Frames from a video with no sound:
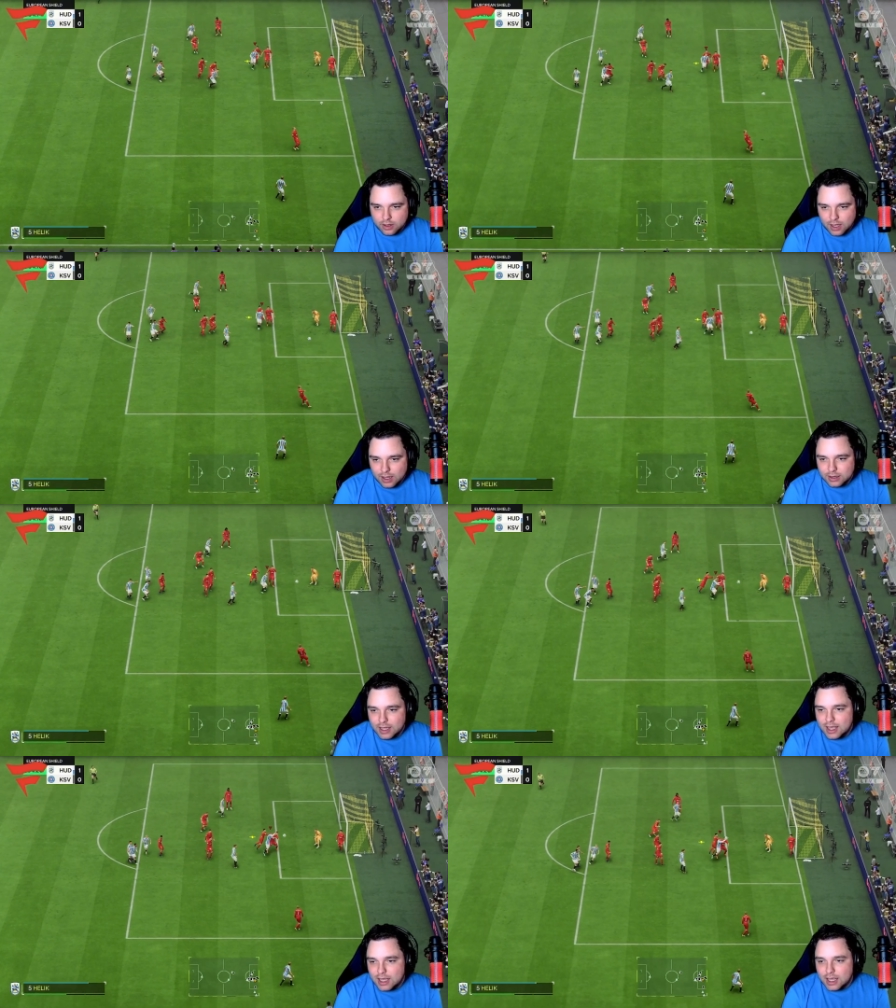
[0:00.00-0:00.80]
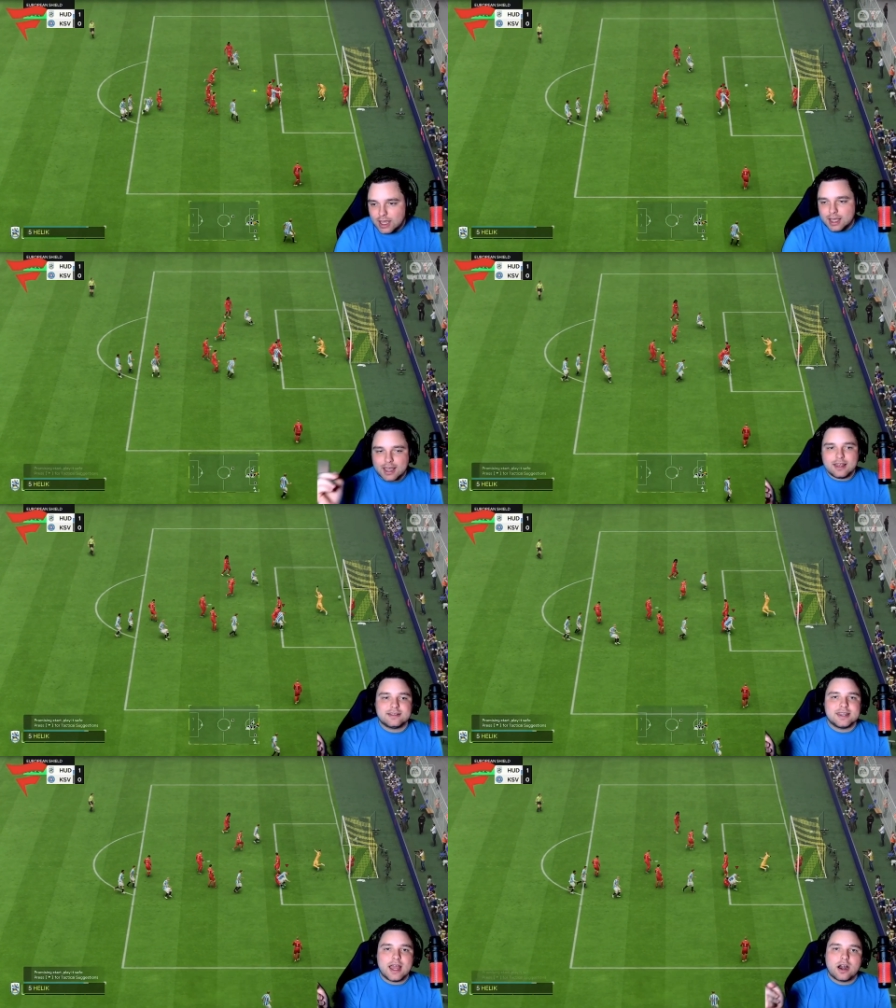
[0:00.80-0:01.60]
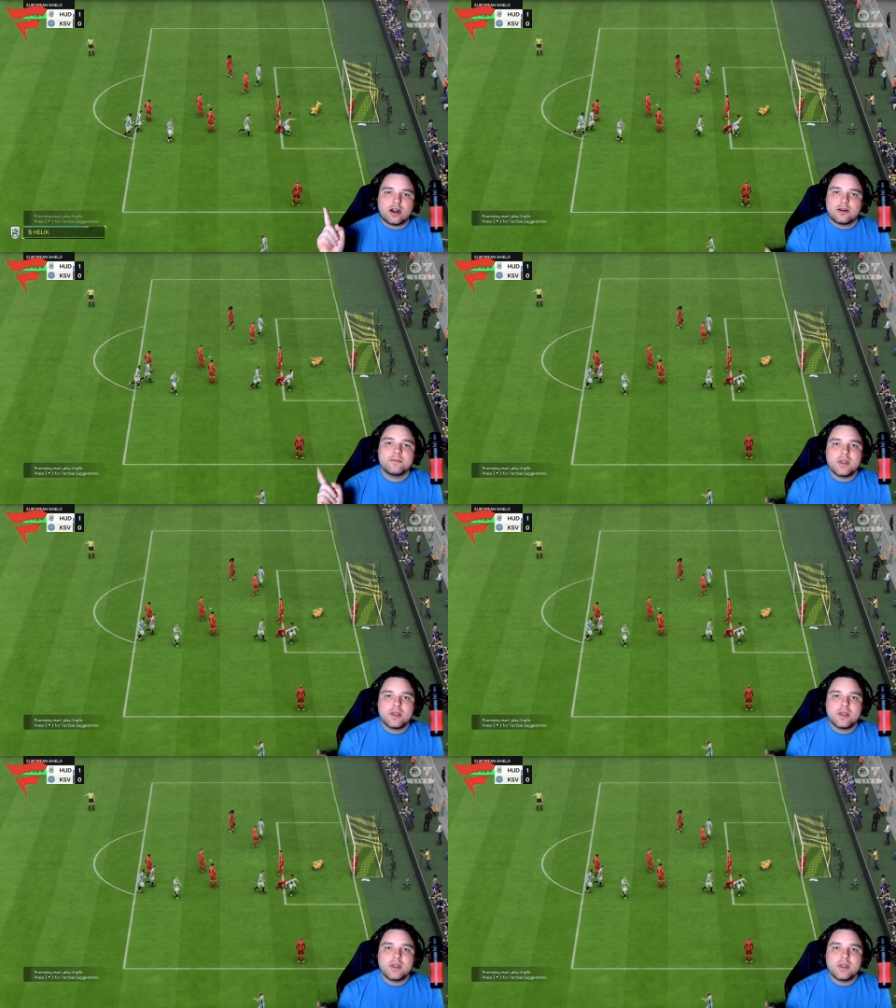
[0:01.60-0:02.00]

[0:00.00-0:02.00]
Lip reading: Halik is there,